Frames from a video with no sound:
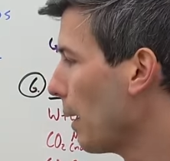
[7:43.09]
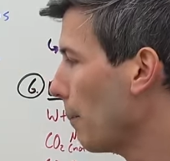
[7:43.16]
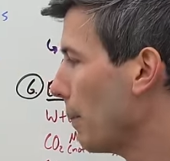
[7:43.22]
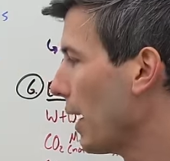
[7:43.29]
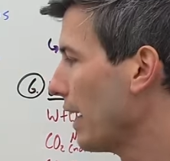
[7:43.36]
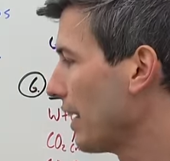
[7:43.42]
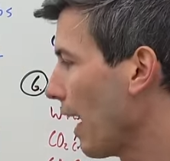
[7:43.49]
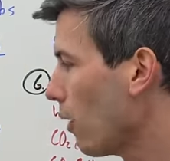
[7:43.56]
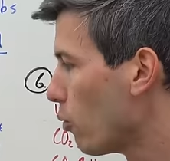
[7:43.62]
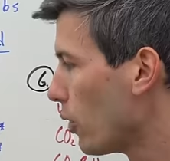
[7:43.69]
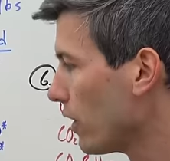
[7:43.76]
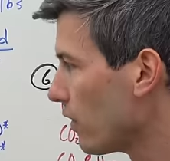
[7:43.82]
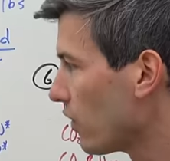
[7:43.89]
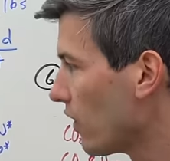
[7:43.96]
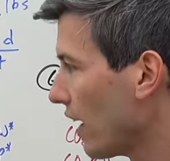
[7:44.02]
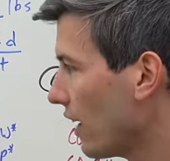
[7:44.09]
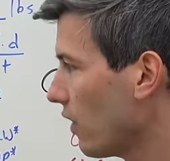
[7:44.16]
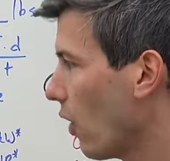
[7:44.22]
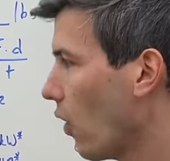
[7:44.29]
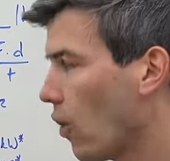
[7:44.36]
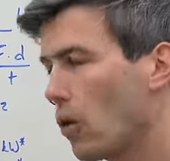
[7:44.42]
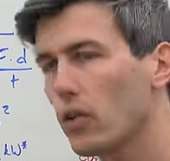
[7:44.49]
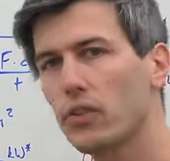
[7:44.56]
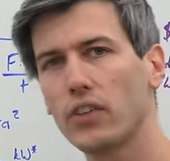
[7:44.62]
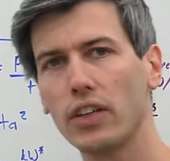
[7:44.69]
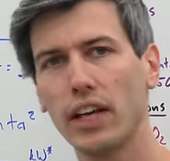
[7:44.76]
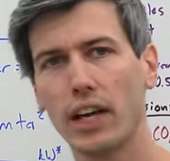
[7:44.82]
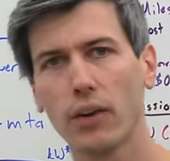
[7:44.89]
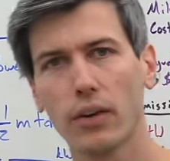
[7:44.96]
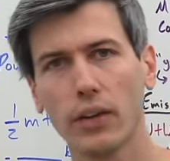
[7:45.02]
but I wouldn't say in all
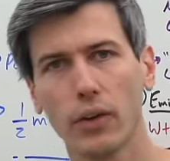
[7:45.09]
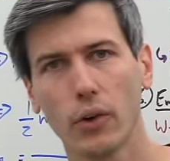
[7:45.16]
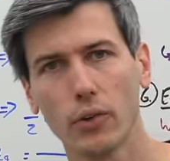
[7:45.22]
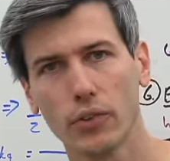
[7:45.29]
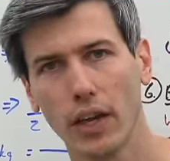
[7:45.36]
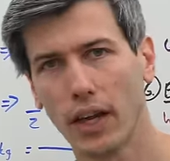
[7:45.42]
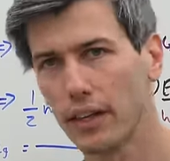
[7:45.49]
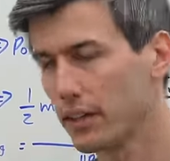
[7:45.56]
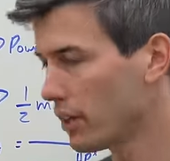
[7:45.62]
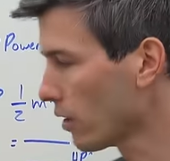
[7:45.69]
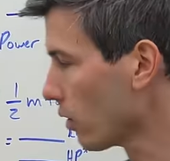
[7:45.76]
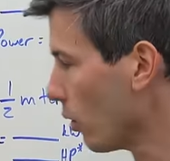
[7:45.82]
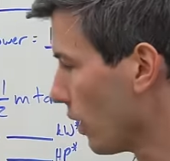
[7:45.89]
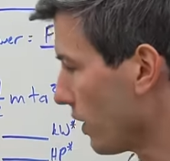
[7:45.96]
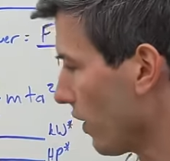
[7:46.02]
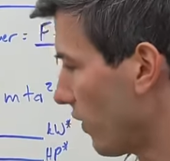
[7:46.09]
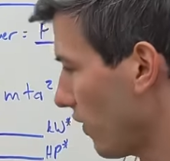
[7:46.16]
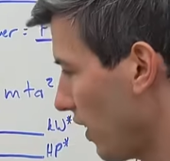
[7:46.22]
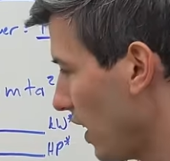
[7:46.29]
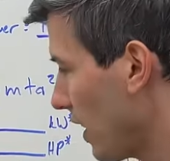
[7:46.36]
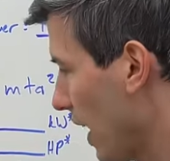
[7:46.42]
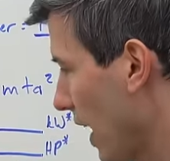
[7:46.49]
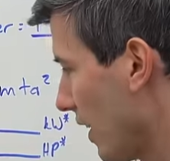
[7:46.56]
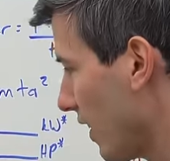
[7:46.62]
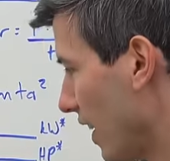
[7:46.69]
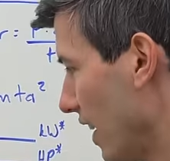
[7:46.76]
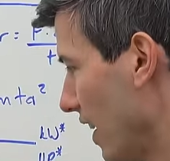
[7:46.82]
scenarios uh, that you're going to see that.